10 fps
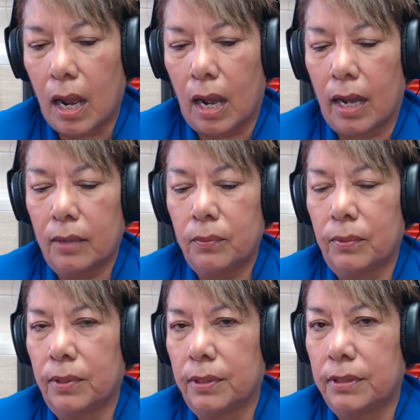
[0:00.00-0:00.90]
I
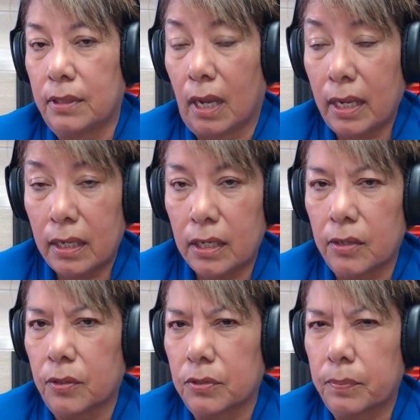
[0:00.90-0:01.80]
would deny any of
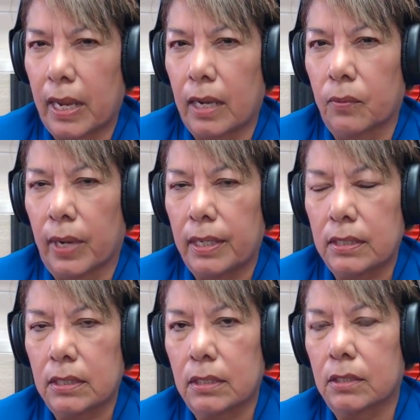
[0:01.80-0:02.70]
those pay
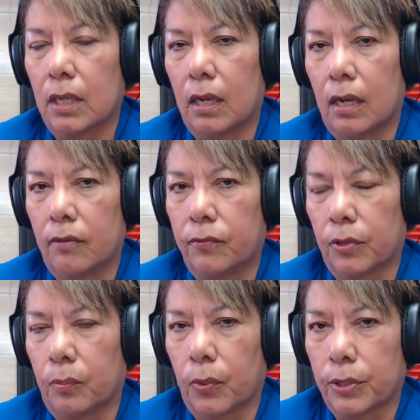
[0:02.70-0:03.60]
raises uh, for the
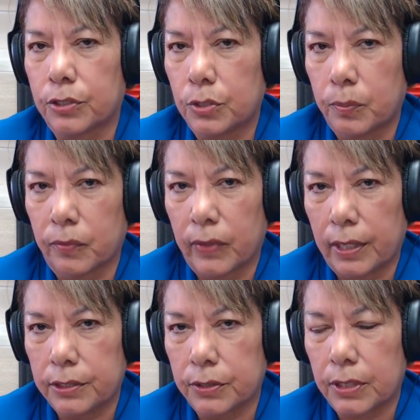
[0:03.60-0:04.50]
Board of
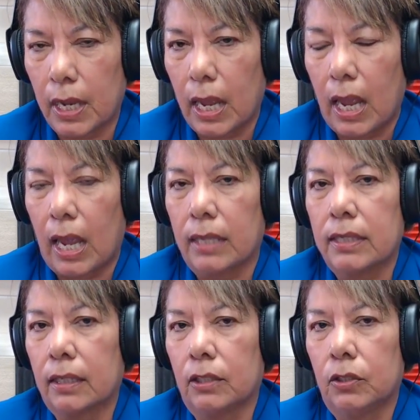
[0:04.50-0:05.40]
Supervisors and
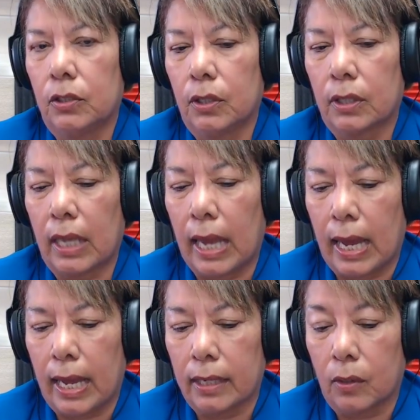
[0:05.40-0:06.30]
take a look
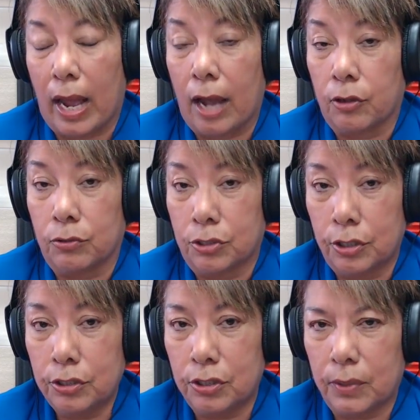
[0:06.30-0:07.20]
at how you
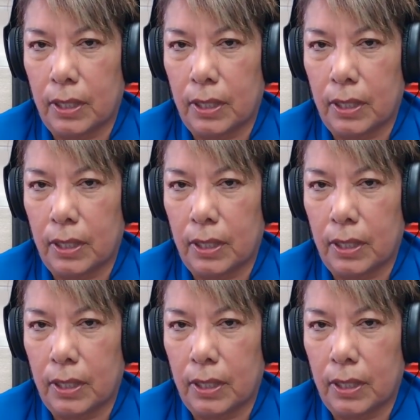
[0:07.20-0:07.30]
should do it,